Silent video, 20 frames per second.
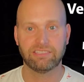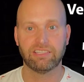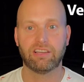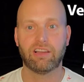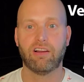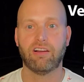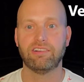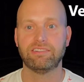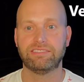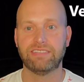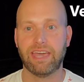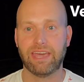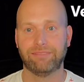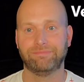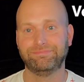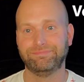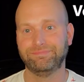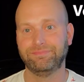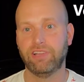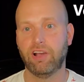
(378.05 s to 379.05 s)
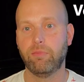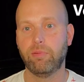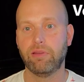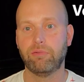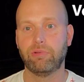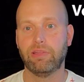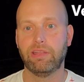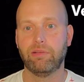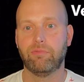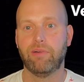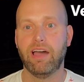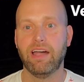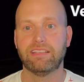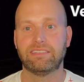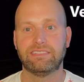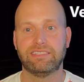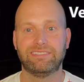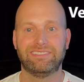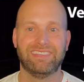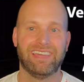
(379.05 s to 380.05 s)
The cars that nobody really
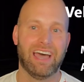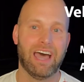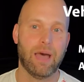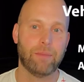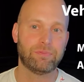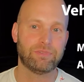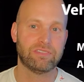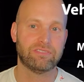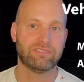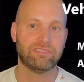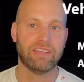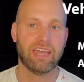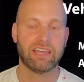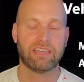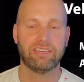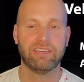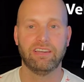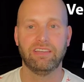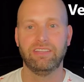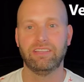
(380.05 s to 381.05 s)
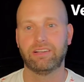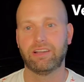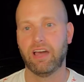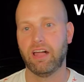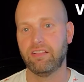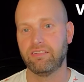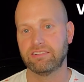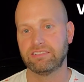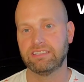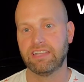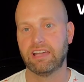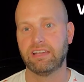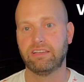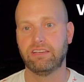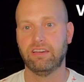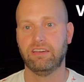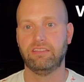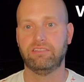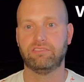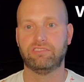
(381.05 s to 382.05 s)
wants. It's the options are not good. The color's not
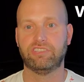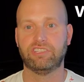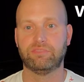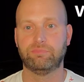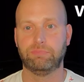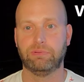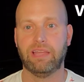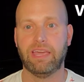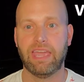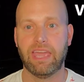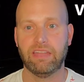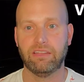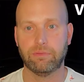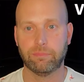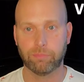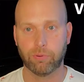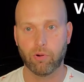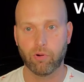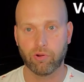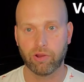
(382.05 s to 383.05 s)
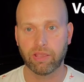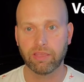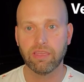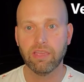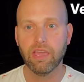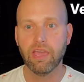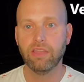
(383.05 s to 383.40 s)
good. They're just bland. They're boring.